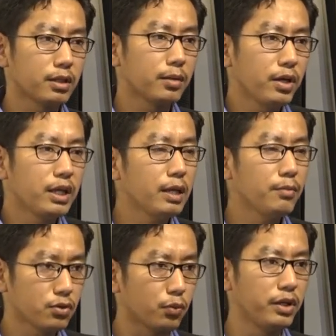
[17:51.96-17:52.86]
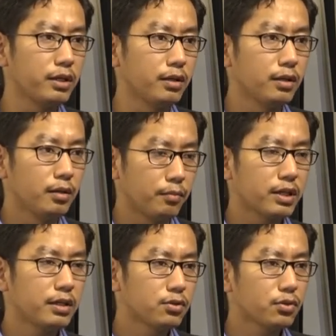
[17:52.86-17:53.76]
main aim is to win.
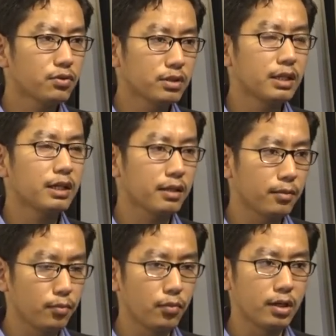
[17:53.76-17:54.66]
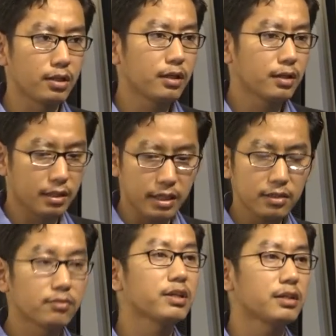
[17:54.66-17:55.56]
But it shows they are
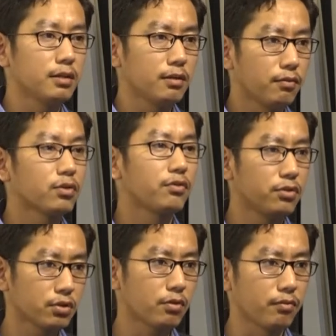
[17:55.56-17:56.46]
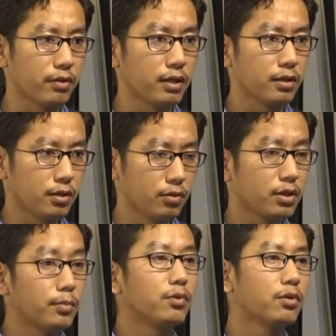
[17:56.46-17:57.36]
getting ready for the future conflict.
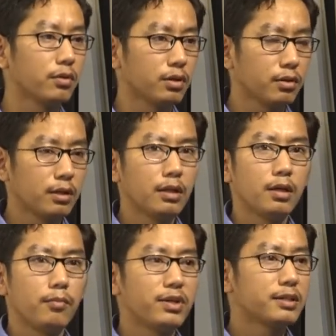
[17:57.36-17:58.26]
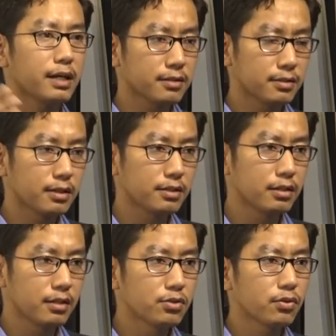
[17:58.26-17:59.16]
The more military exercise
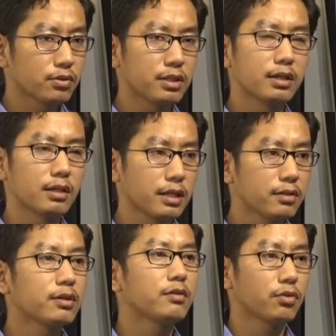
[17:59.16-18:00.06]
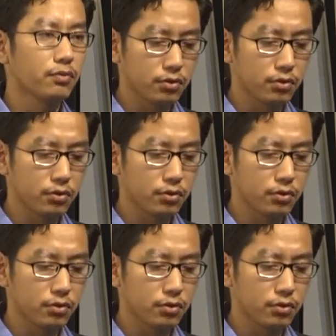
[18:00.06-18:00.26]
conduct, it shows they are getting ready for the